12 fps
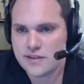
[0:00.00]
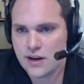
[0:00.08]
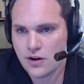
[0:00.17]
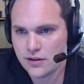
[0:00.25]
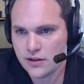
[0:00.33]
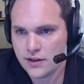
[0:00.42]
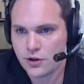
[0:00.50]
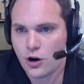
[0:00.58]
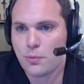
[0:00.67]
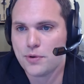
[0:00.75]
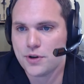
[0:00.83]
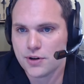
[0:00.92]
Gary and Linda
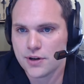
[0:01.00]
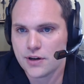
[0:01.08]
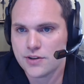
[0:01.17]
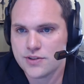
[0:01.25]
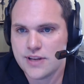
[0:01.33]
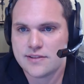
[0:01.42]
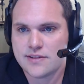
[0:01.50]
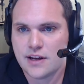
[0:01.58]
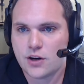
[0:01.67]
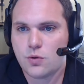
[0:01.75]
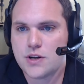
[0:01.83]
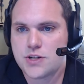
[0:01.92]
Carpenter here just asked that
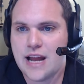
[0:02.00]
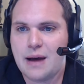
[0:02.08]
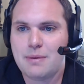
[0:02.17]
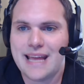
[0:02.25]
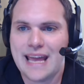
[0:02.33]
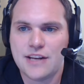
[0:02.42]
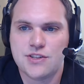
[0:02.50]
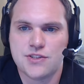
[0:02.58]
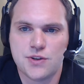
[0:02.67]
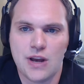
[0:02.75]
question. How many agents do you